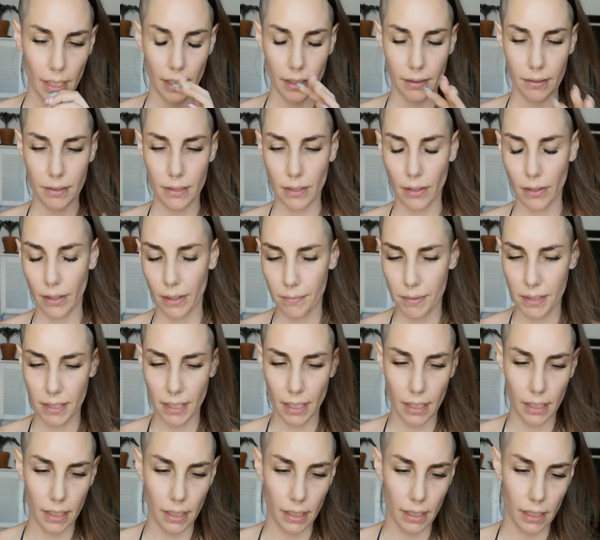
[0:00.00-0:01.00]
I'm sorry, I'm
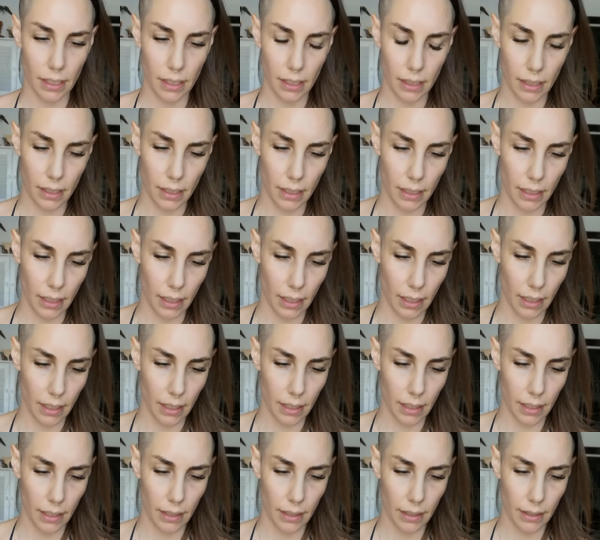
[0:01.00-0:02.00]
saying he,
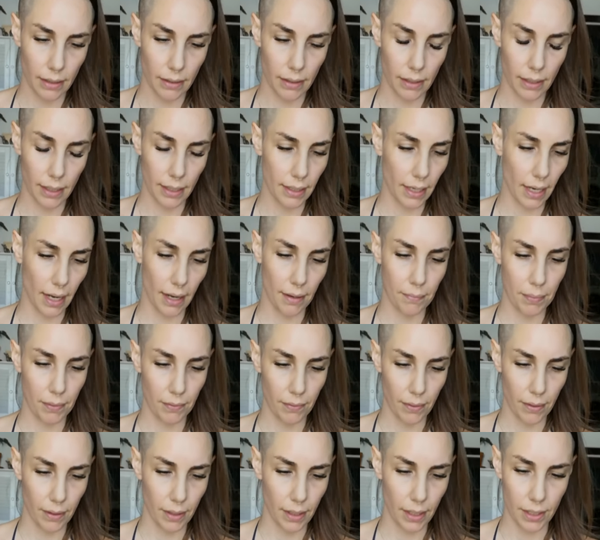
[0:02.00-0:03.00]
uh,
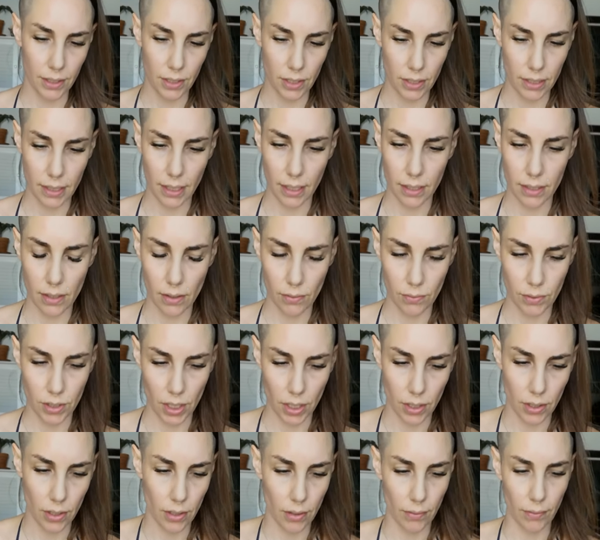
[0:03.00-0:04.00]
and I just said no
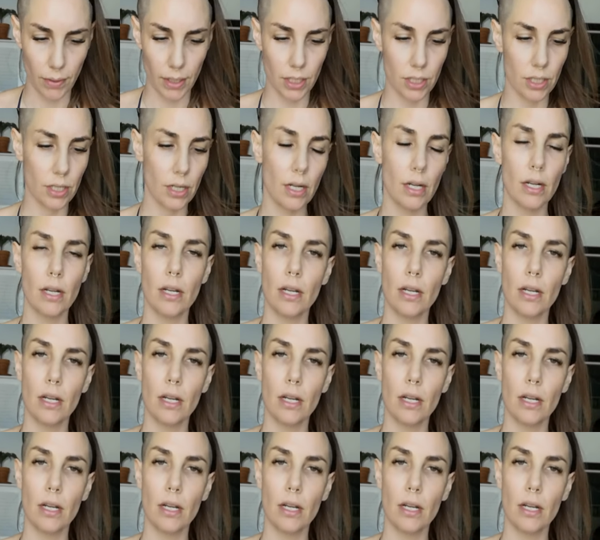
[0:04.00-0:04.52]
gender, which